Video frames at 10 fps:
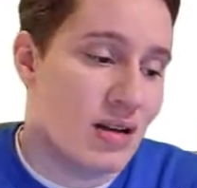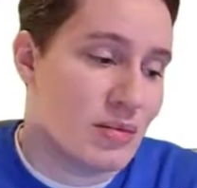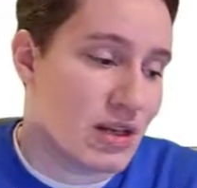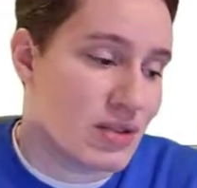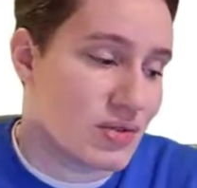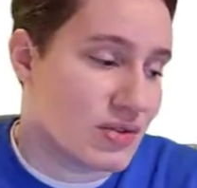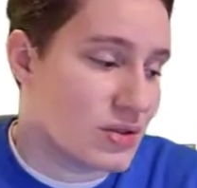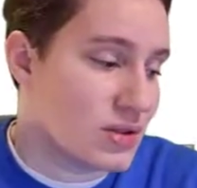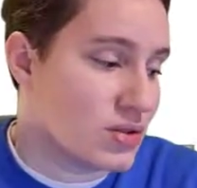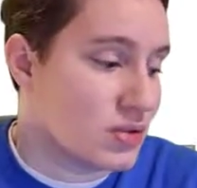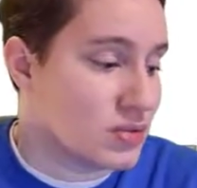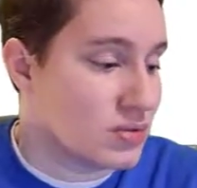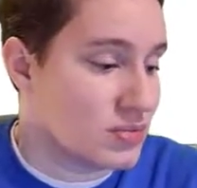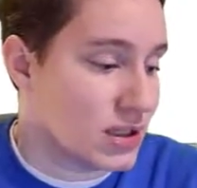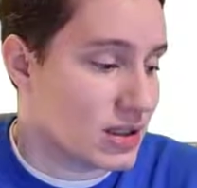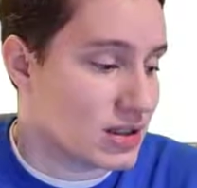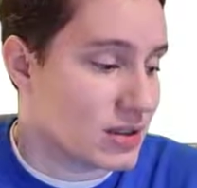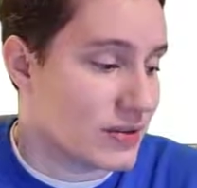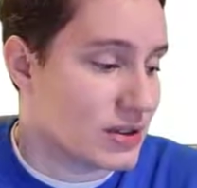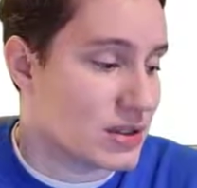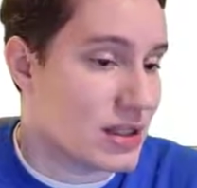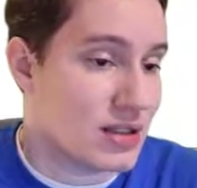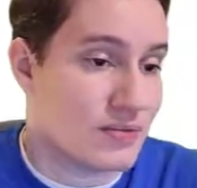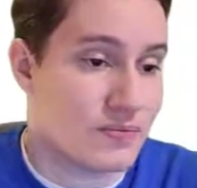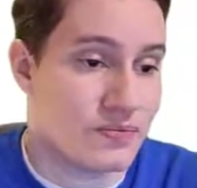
minus 52 minus 17.